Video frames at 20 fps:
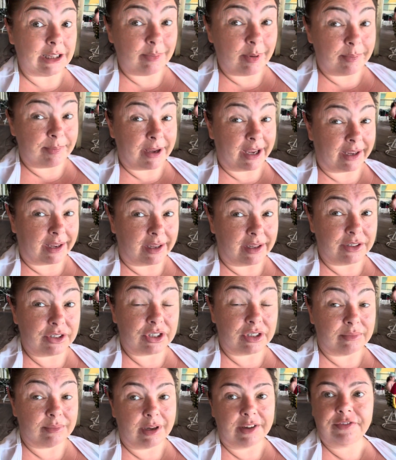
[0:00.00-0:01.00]
bit peckish
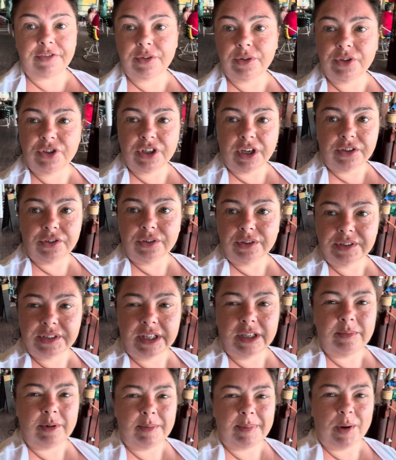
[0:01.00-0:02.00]
and my food schedule is
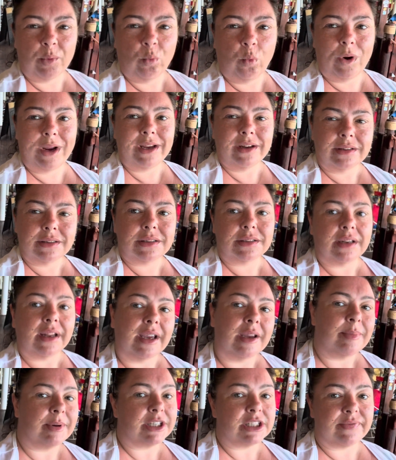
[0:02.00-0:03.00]
going to be a bit weird
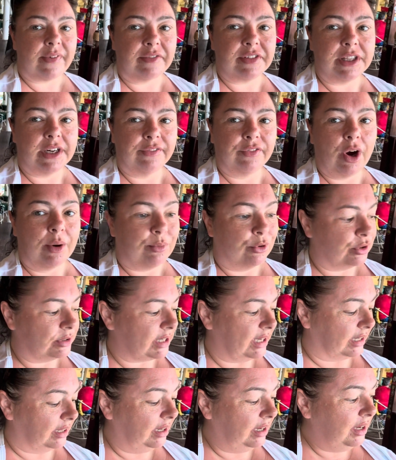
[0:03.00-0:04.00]
today because of everything I've got booked
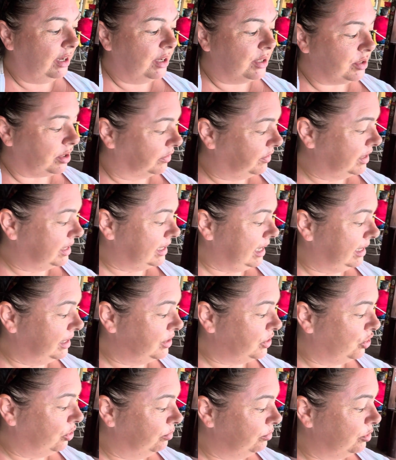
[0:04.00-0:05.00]
in. So I've
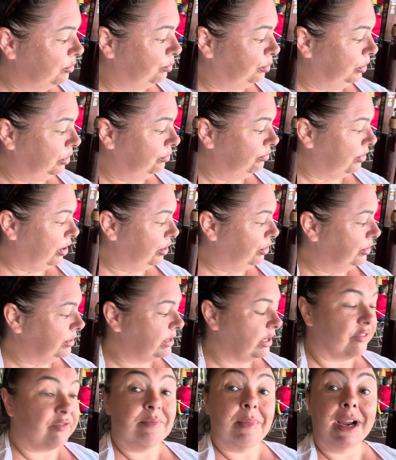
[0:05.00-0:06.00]
decided to come to
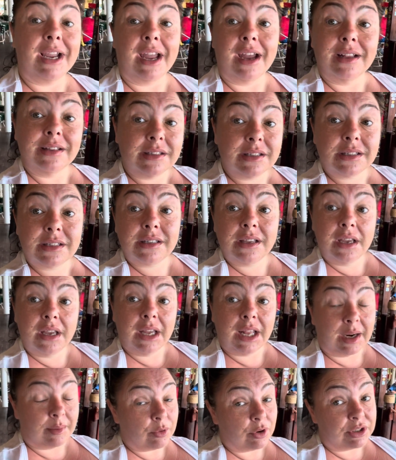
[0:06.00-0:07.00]
Plumrose of my ex,
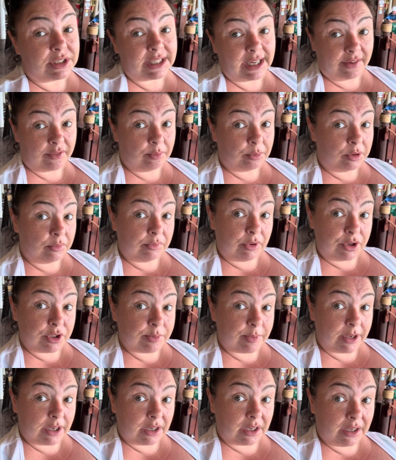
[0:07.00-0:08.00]
and I'm going to have a Plumrose
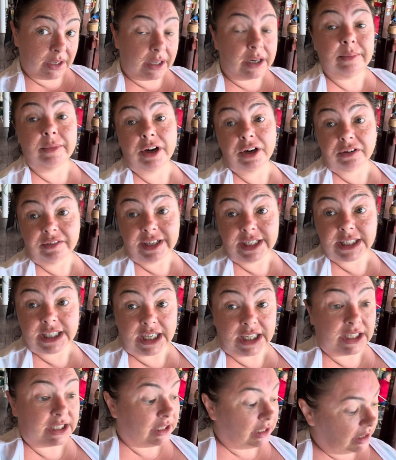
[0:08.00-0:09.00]
burger and a
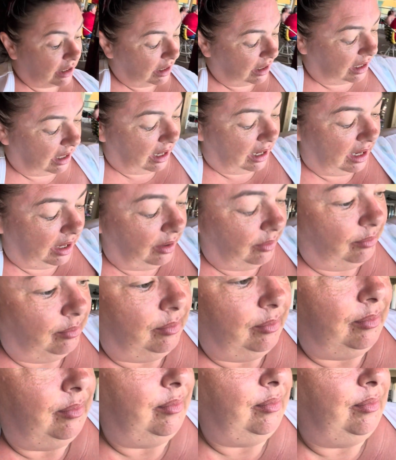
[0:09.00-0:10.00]
margarita.
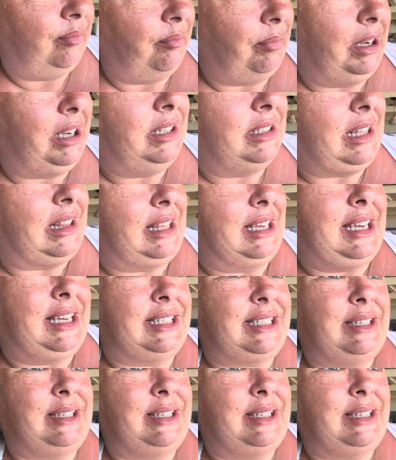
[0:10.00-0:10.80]
Because I think it's